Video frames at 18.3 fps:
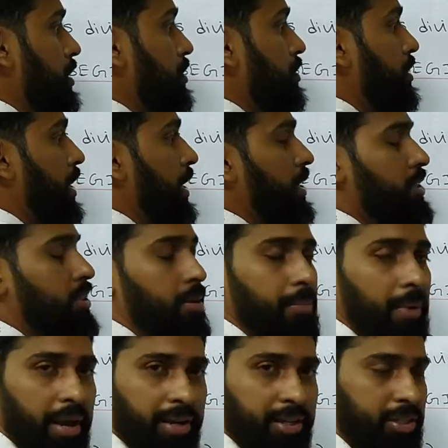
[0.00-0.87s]
you write
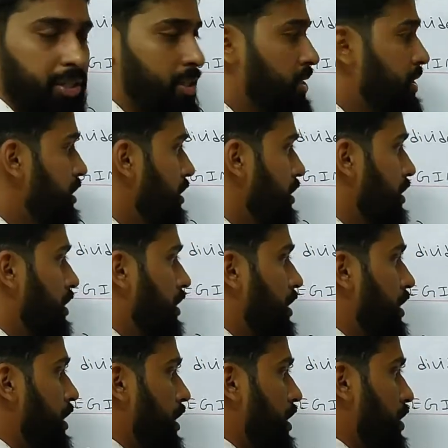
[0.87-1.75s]
some actions,
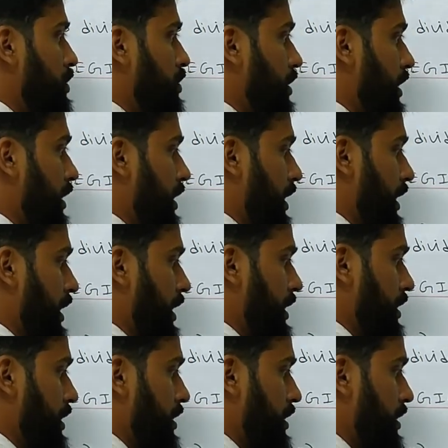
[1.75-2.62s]
you can
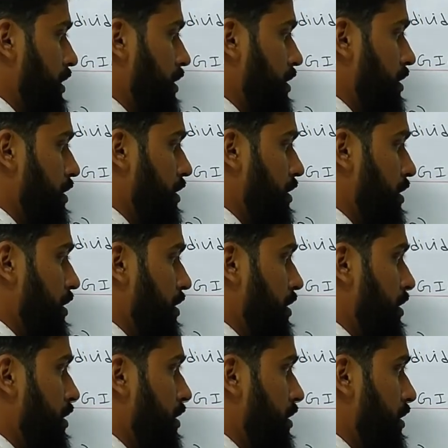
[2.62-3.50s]
write
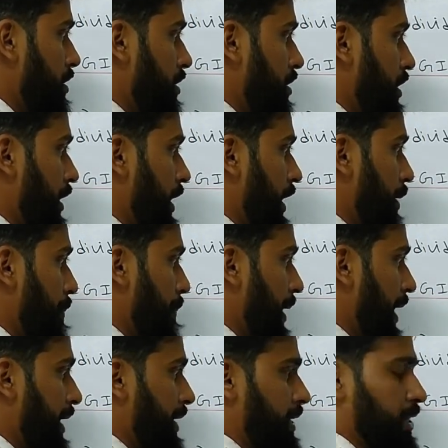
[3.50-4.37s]
n
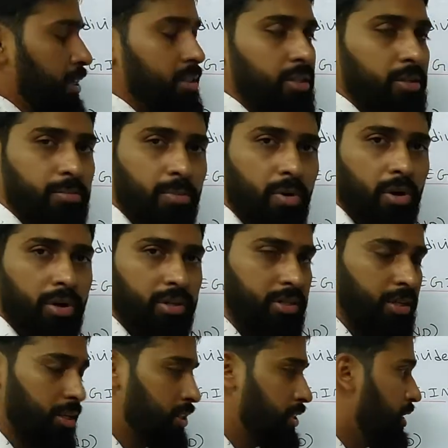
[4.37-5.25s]
patterns in body
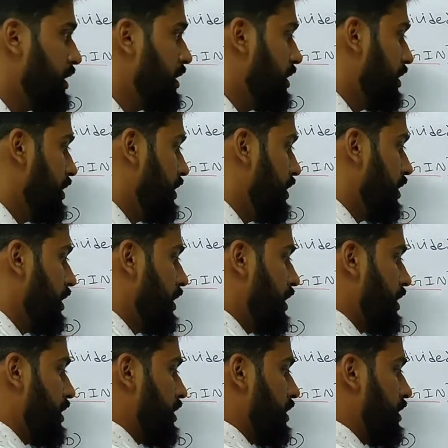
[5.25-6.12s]
section.
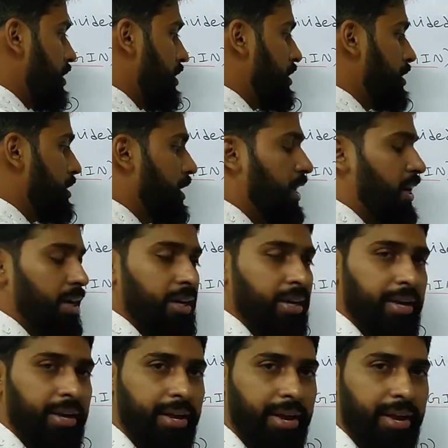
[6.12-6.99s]
So this is the
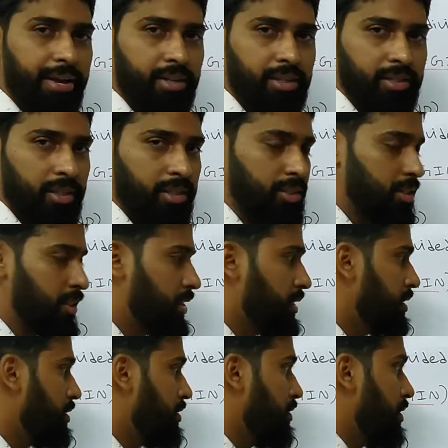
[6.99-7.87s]
end section.
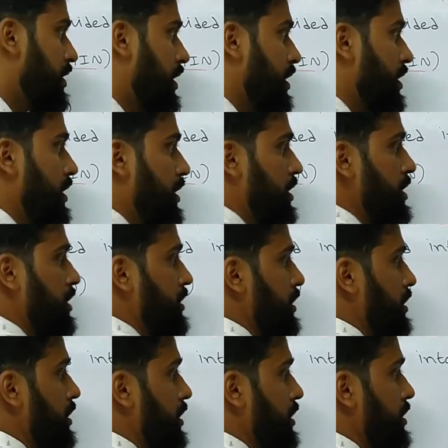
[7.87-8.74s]
Okay,
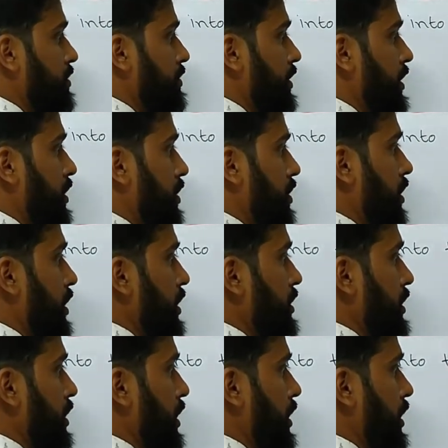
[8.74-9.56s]
so this we are called as